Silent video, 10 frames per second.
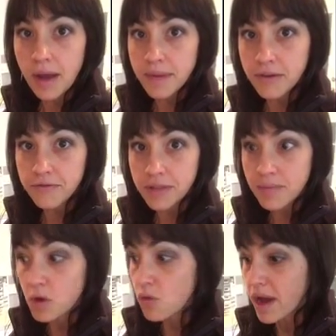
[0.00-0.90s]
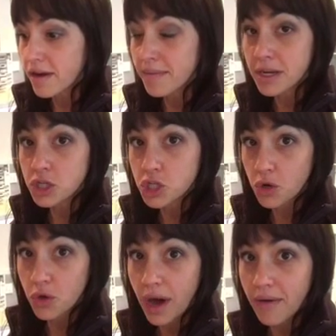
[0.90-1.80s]
I'm gonna flip you around. I'm gonna
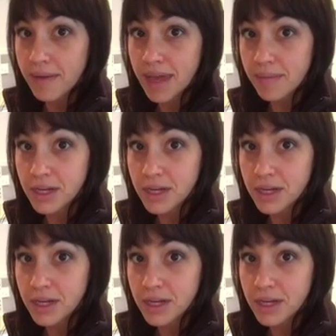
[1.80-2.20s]
show you how I make